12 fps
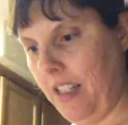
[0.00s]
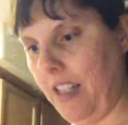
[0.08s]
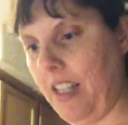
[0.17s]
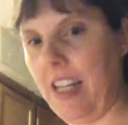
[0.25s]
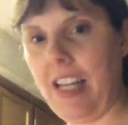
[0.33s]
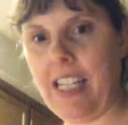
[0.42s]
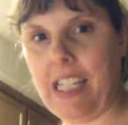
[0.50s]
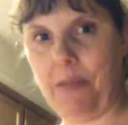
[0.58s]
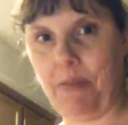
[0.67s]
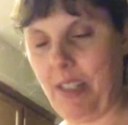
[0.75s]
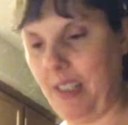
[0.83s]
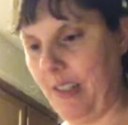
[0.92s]
And yes,
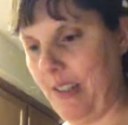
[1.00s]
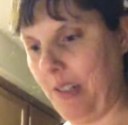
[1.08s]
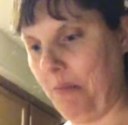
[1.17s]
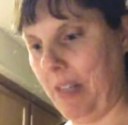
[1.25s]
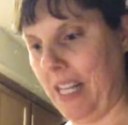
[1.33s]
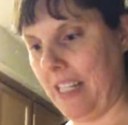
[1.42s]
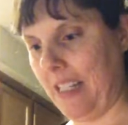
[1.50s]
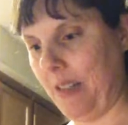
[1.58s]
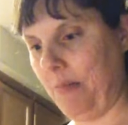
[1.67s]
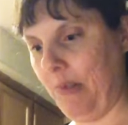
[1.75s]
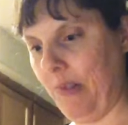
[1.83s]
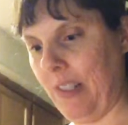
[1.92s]
I'm still using plastic
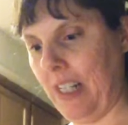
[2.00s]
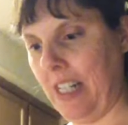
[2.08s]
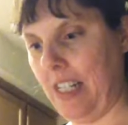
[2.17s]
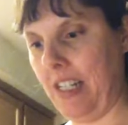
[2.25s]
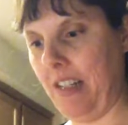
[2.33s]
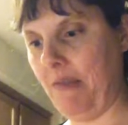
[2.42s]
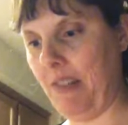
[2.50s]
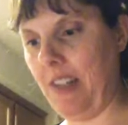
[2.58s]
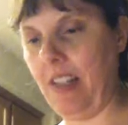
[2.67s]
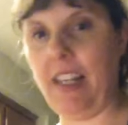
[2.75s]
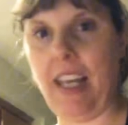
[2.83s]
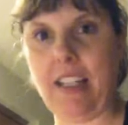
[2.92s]
spoons. I need to get rid of
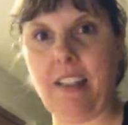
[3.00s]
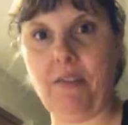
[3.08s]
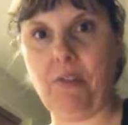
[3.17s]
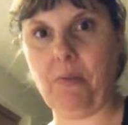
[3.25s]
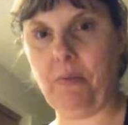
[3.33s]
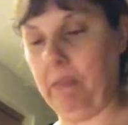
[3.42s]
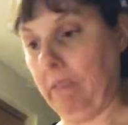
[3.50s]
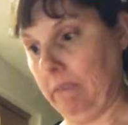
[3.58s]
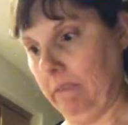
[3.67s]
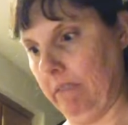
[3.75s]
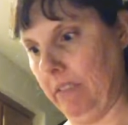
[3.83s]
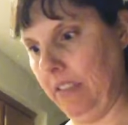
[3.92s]
the last of them.
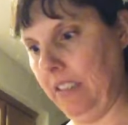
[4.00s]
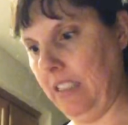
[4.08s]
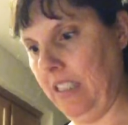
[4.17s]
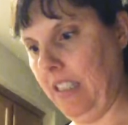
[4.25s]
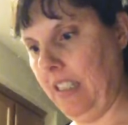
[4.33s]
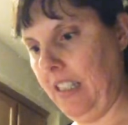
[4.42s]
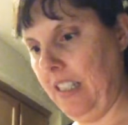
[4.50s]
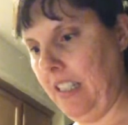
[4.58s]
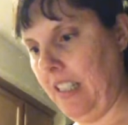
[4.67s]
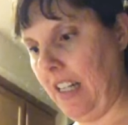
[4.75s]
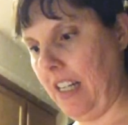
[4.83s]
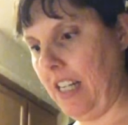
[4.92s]

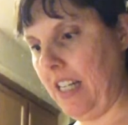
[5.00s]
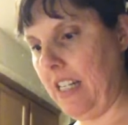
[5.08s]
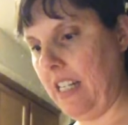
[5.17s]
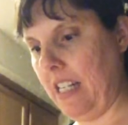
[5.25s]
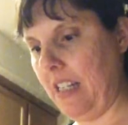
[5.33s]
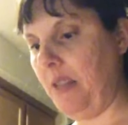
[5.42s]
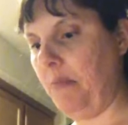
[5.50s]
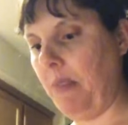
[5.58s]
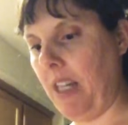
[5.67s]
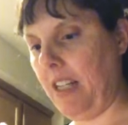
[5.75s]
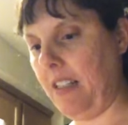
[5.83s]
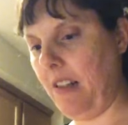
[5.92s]
I need to get some
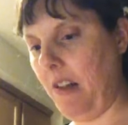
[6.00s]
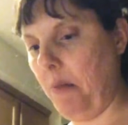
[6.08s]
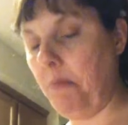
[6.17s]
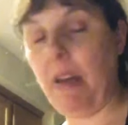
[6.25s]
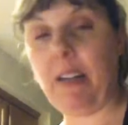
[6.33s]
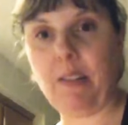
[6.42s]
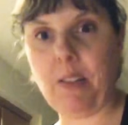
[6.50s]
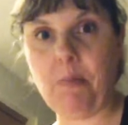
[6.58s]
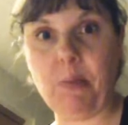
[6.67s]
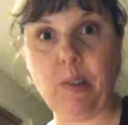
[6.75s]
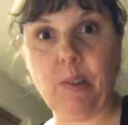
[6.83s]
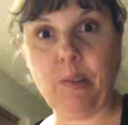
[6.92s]
like all metal
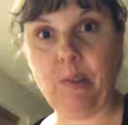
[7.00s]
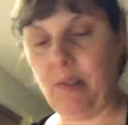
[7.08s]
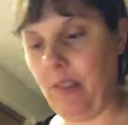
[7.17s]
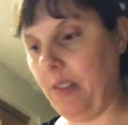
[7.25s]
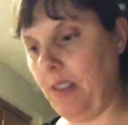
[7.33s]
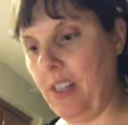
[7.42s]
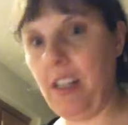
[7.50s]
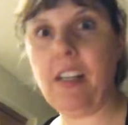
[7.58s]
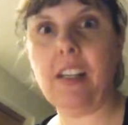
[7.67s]
spoons.